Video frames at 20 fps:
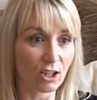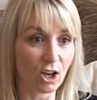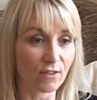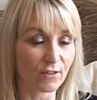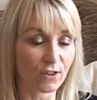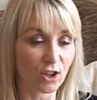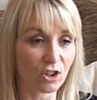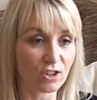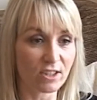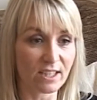
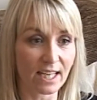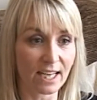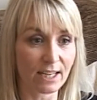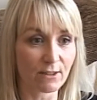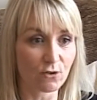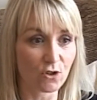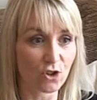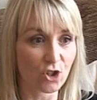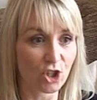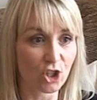I've gone
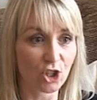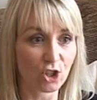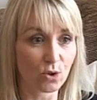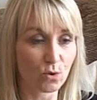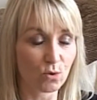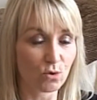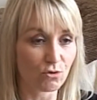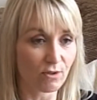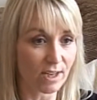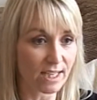down
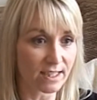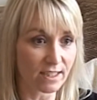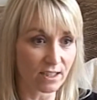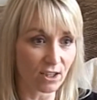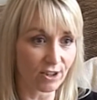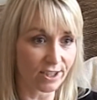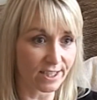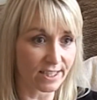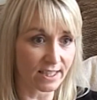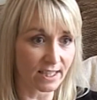2 dress
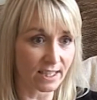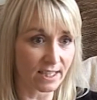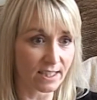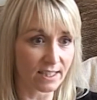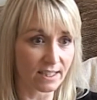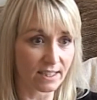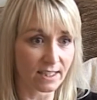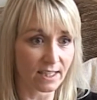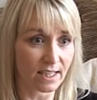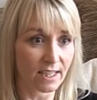
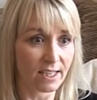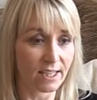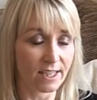sizes,